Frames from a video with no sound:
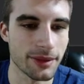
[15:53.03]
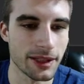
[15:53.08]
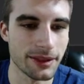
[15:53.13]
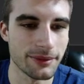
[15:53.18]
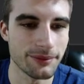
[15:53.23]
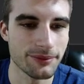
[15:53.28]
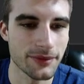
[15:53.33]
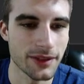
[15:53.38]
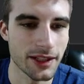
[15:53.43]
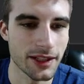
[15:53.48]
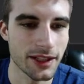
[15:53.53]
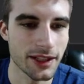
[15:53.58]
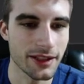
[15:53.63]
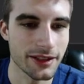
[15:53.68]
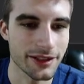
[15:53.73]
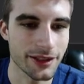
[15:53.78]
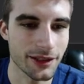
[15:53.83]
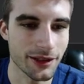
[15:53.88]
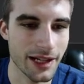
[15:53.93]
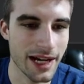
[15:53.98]
But,
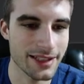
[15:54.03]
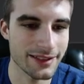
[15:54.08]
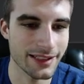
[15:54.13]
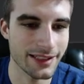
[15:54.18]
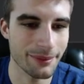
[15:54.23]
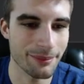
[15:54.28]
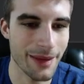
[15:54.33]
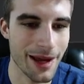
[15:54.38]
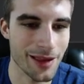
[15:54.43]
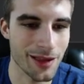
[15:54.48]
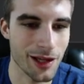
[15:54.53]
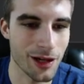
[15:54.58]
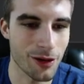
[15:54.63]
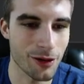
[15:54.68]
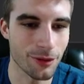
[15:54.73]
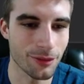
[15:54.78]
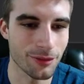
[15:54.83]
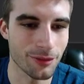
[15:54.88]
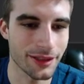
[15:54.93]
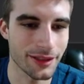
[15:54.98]
you know, guys like
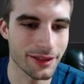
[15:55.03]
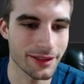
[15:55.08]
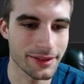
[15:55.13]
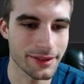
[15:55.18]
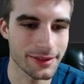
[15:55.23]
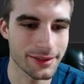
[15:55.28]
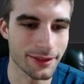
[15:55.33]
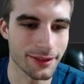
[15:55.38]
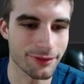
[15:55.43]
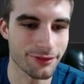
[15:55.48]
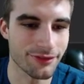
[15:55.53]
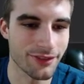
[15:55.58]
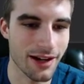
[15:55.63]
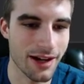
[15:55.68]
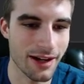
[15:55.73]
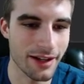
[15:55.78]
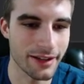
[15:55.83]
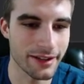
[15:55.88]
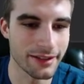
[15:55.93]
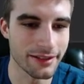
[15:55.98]
Melo, they're
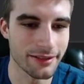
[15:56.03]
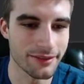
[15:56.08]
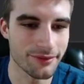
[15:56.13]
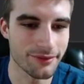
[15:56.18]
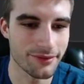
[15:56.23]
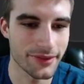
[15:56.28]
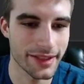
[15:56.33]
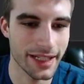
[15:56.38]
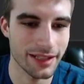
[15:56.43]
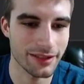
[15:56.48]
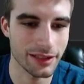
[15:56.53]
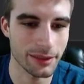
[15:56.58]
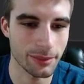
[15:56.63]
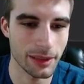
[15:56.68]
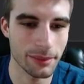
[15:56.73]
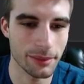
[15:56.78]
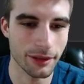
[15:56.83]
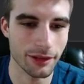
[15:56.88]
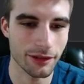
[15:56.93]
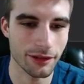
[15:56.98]
fine. You can't really
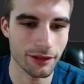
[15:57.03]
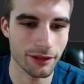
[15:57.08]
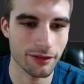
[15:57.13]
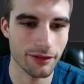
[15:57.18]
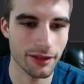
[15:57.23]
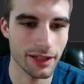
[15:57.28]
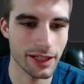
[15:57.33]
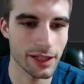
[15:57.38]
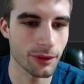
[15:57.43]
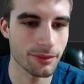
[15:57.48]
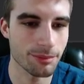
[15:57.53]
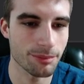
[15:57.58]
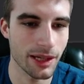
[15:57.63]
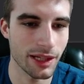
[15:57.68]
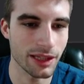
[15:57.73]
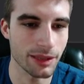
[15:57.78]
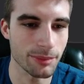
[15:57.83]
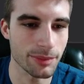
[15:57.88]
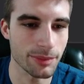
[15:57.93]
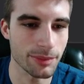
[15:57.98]
play McRae with
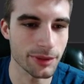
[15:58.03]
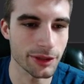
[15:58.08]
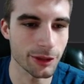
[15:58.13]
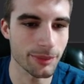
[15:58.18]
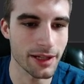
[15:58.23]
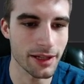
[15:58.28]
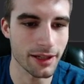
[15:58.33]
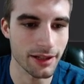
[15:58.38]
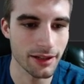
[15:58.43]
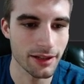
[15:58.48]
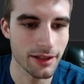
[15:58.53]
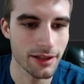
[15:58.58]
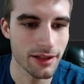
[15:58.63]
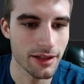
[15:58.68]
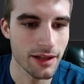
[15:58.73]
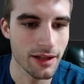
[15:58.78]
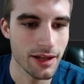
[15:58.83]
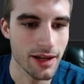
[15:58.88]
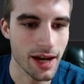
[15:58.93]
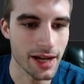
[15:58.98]
Bradley Beal back.
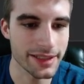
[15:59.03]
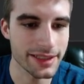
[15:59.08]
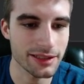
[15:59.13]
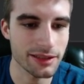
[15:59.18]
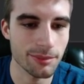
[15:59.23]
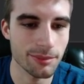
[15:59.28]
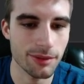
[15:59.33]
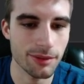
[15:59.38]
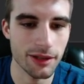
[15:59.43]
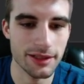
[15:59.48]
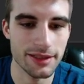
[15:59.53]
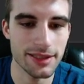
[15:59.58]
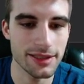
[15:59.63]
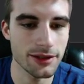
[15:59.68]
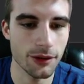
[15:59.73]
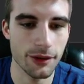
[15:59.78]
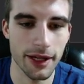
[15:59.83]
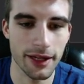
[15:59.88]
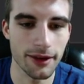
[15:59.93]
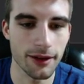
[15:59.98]
Dylan Brooks, he's
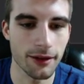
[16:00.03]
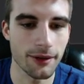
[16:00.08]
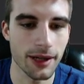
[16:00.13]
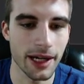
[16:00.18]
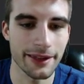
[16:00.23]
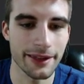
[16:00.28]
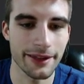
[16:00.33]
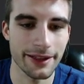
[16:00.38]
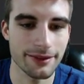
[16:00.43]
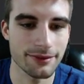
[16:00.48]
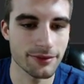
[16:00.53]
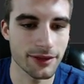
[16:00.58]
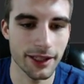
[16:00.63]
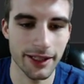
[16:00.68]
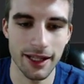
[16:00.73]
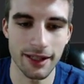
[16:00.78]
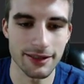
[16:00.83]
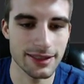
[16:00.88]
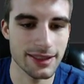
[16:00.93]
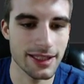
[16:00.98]
okay, though. I like,
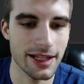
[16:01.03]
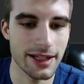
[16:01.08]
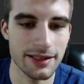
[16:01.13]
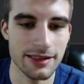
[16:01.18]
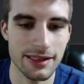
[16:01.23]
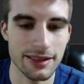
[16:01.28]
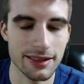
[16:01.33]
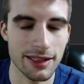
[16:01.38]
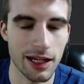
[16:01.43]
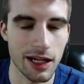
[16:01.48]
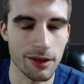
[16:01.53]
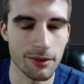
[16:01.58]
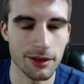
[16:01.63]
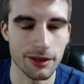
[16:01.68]
again, staying in this game.